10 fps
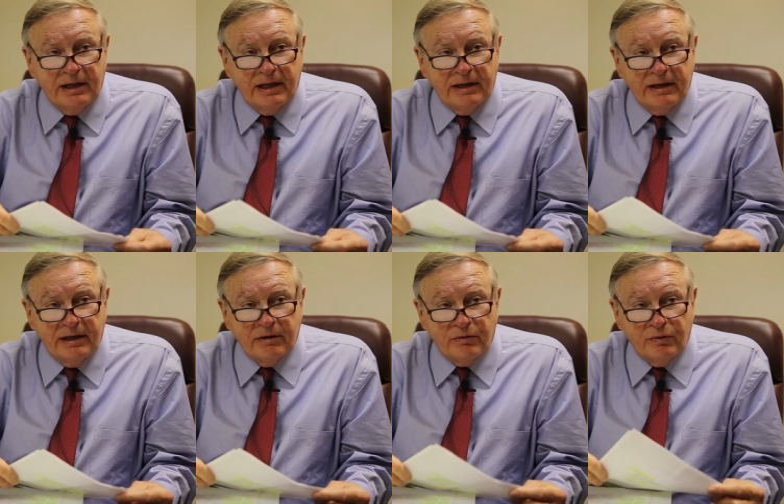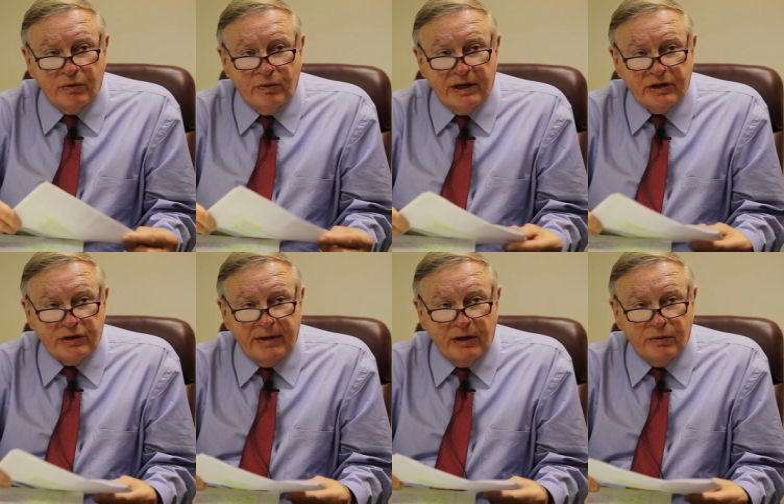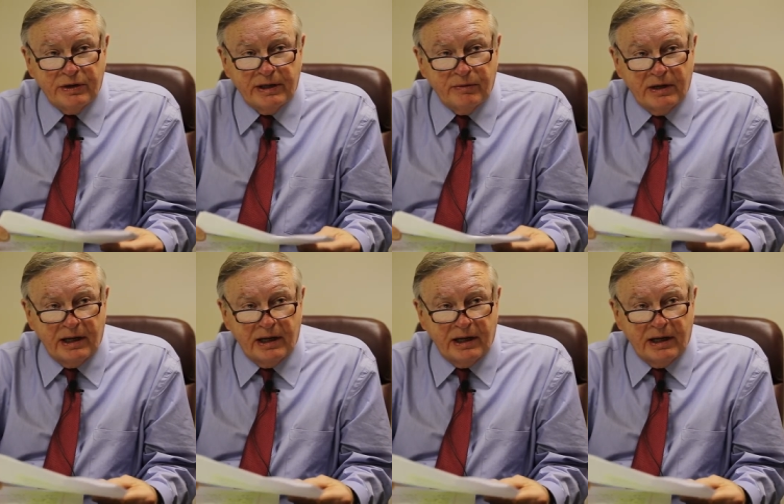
in their requests about what they would